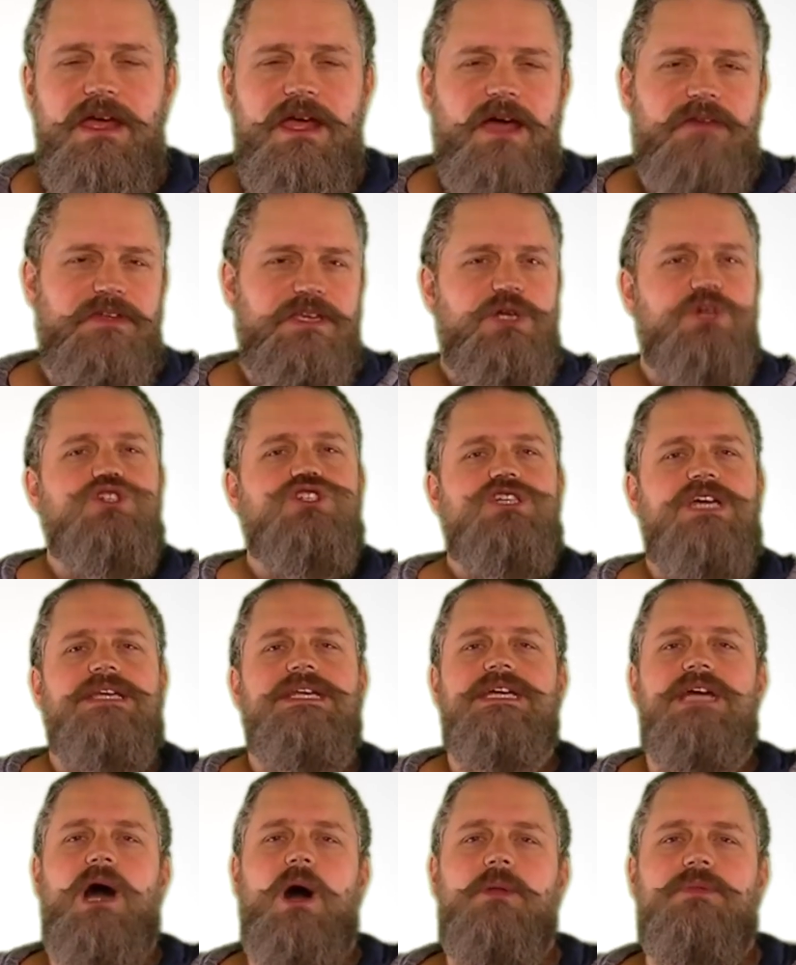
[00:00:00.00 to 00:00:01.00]
And then you're
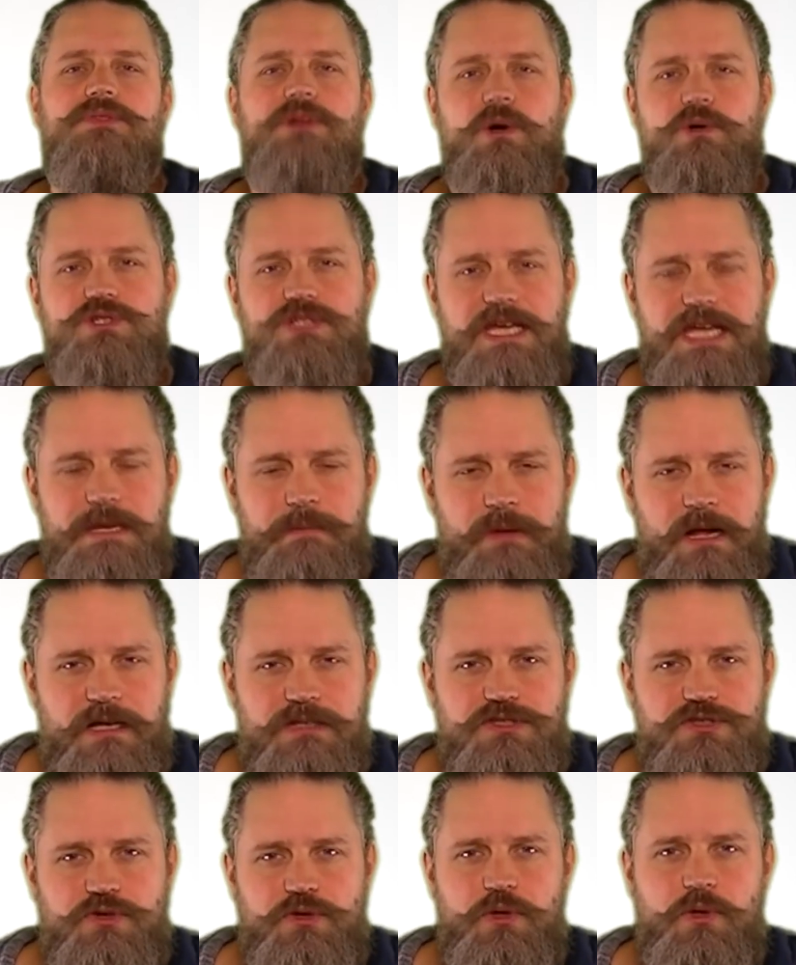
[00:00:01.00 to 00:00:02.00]
sending out those
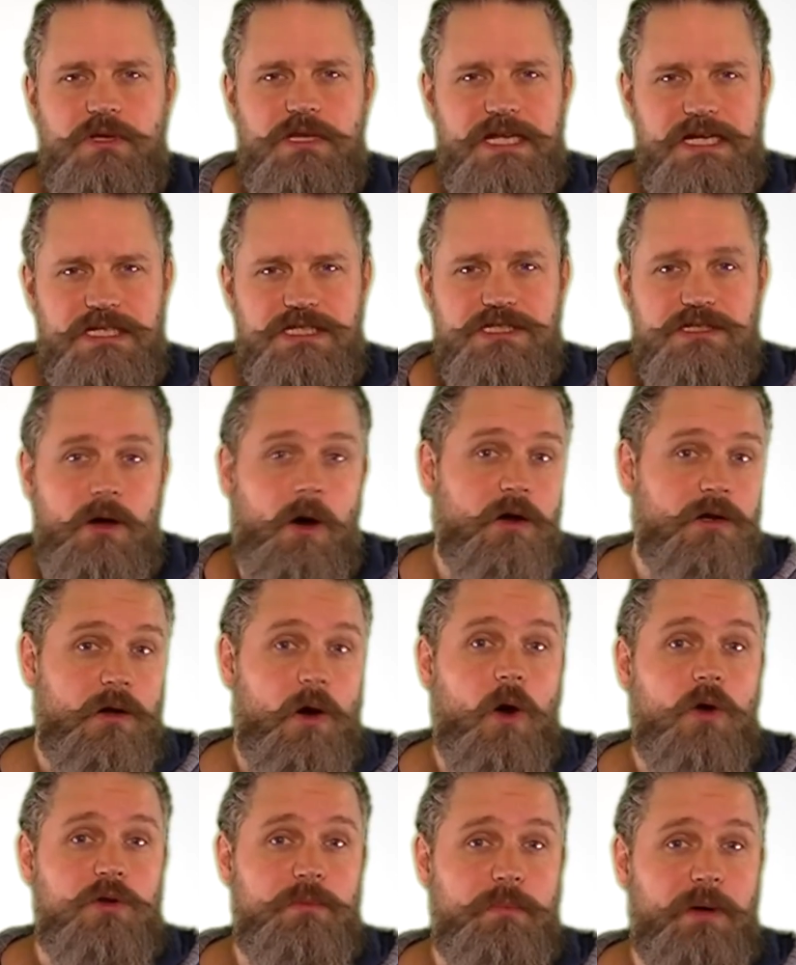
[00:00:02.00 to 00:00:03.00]
emails to your list on
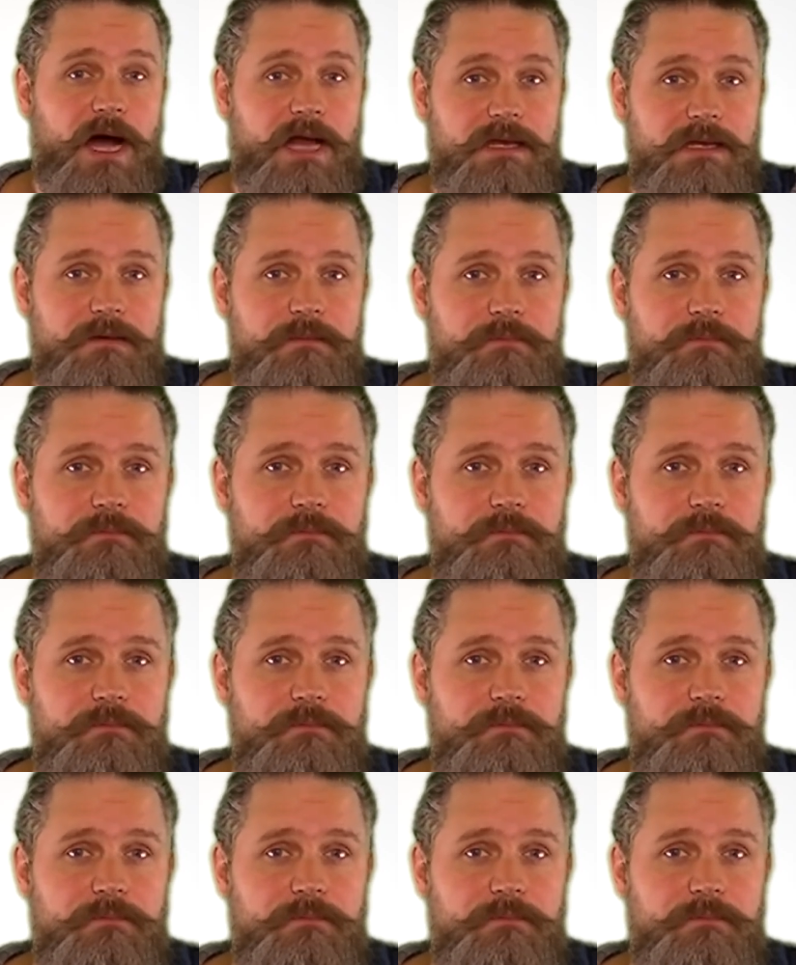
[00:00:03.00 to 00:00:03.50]
autopilot.